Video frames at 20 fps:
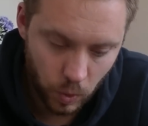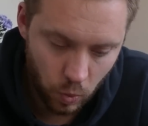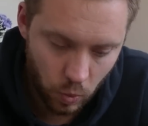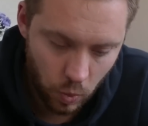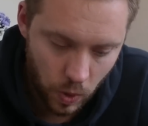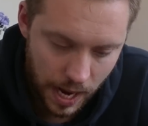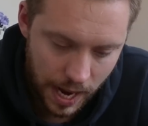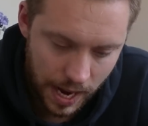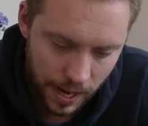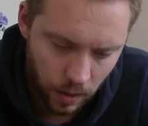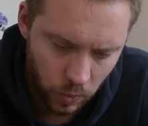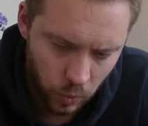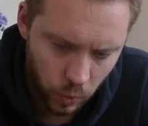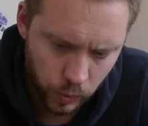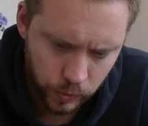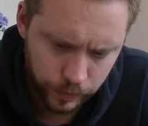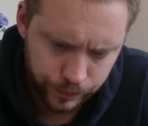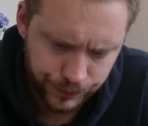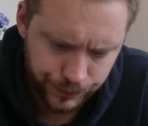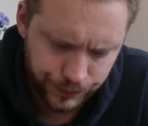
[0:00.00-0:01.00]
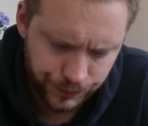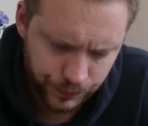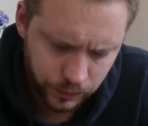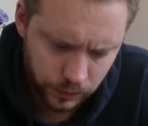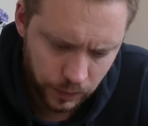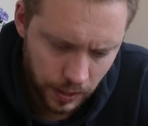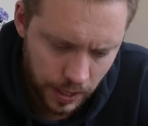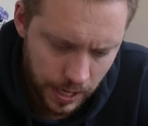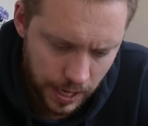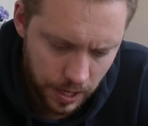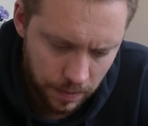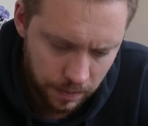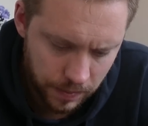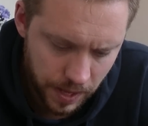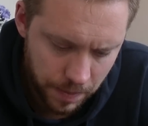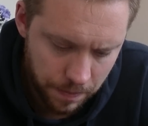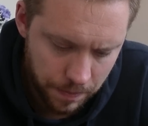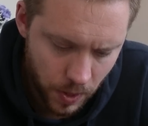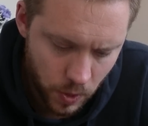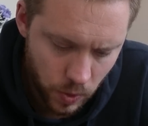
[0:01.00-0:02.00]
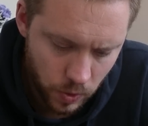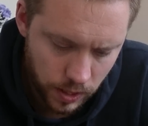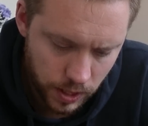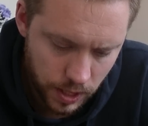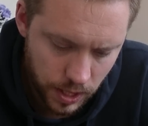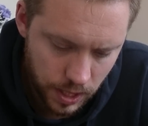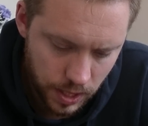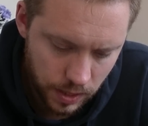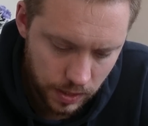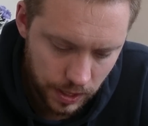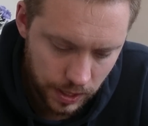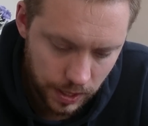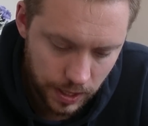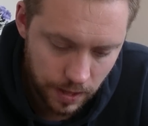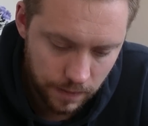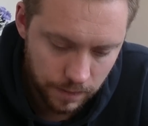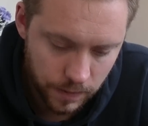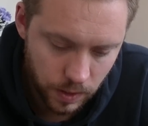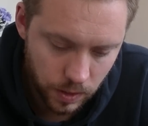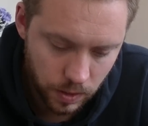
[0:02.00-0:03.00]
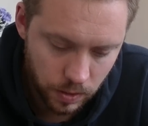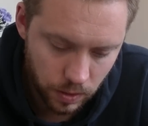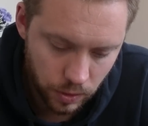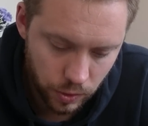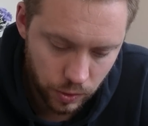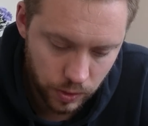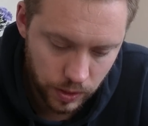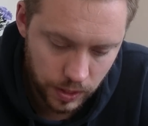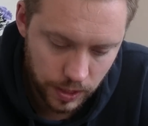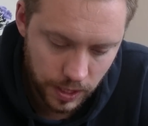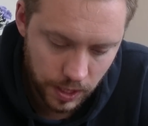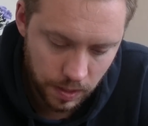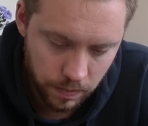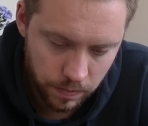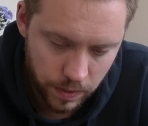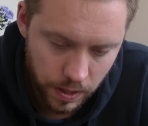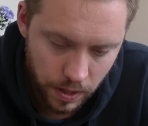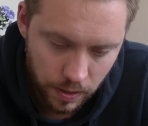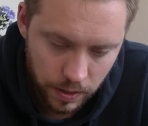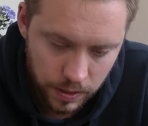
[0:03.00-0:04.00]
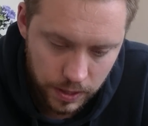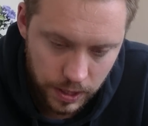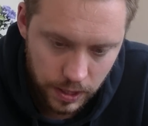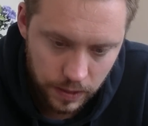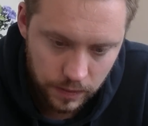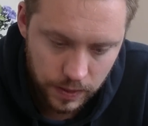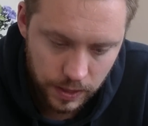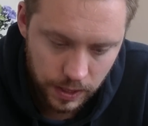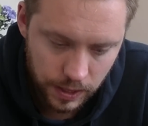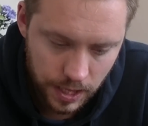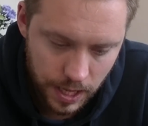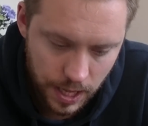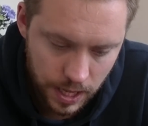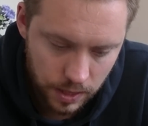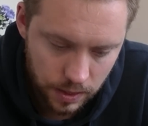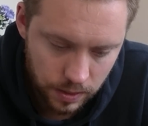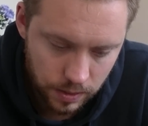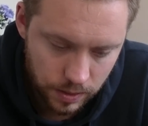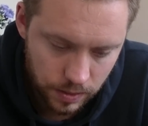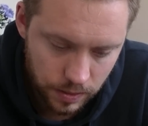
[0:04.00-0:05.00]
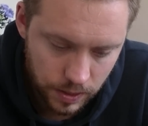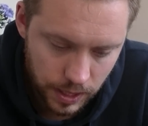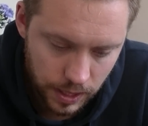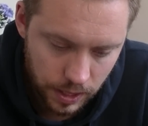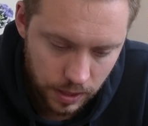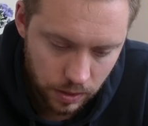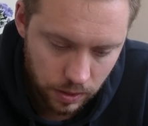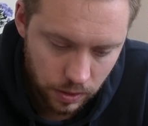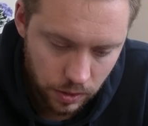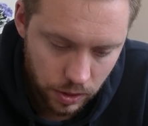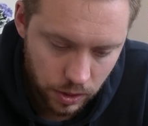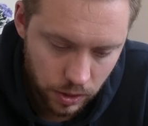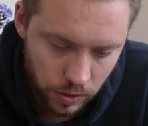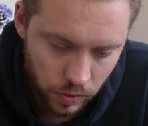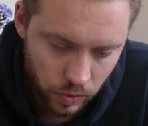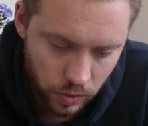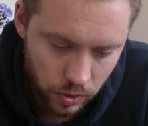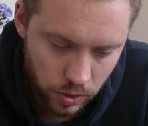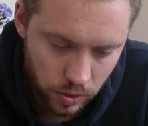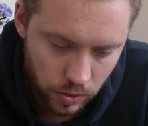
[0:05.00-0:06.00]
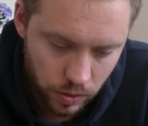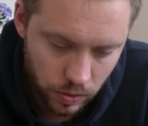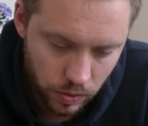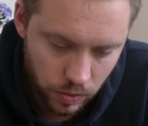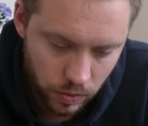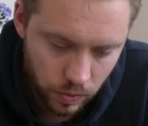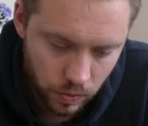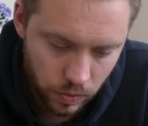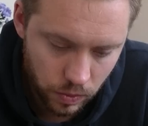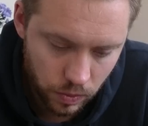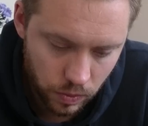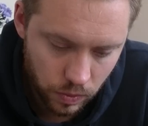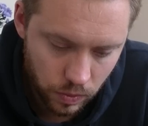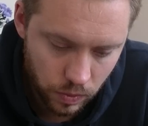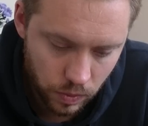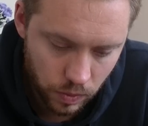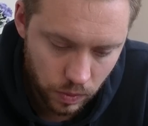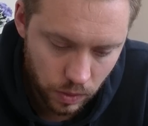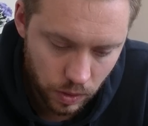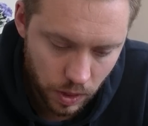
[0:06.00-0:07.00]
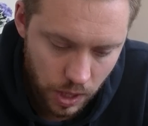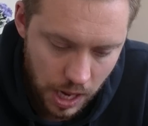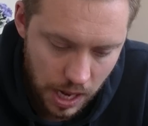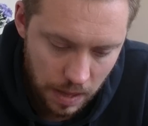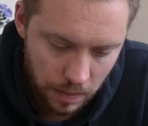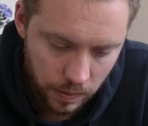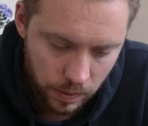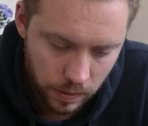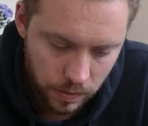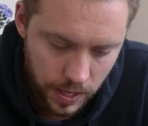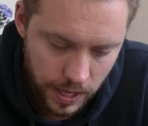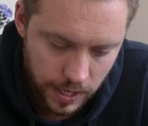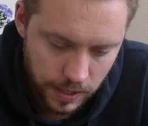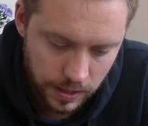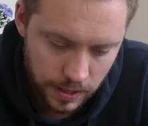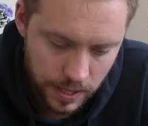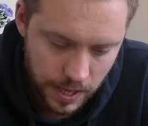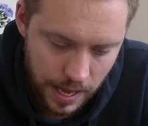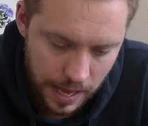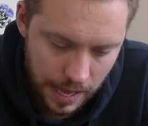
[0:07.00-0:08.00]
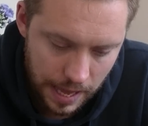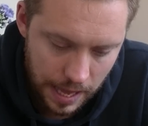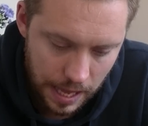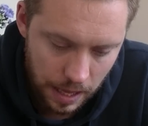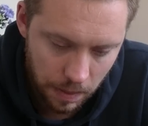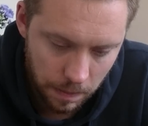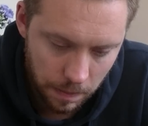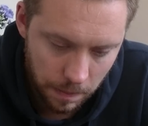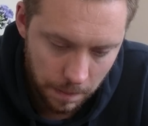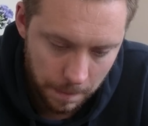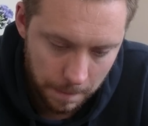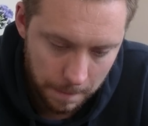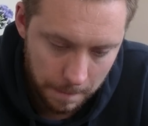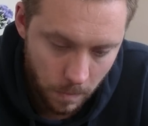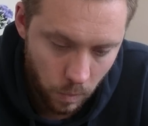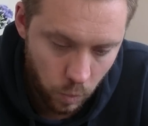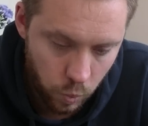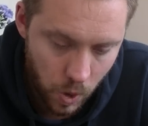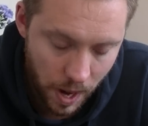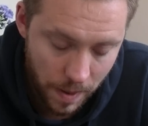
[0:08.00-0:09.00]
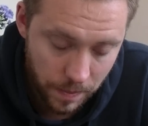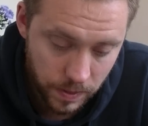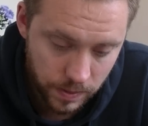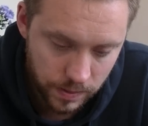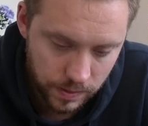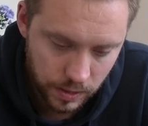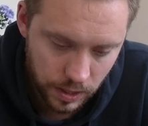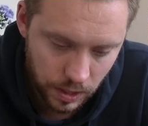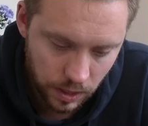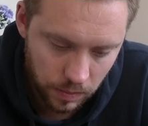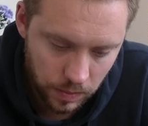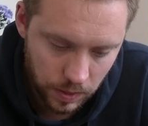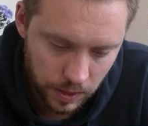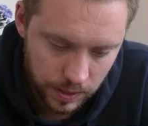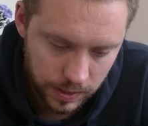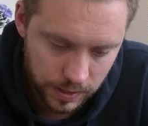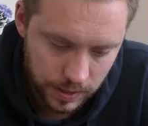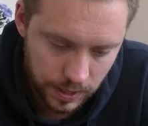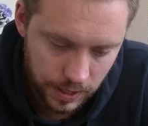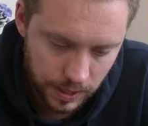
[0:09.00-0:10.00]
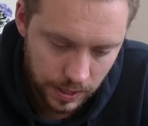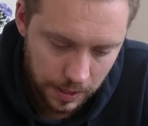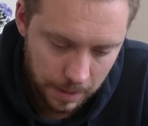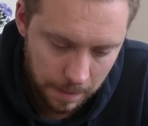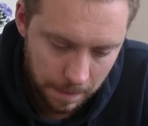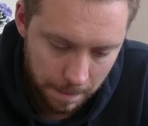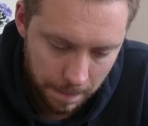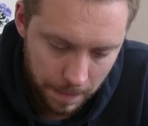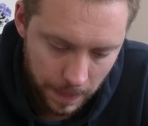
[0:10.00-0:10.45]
Wow. They're bulky, they have the Doctrina Imperatives again, so they can choose to upgrade their weapon skill ability.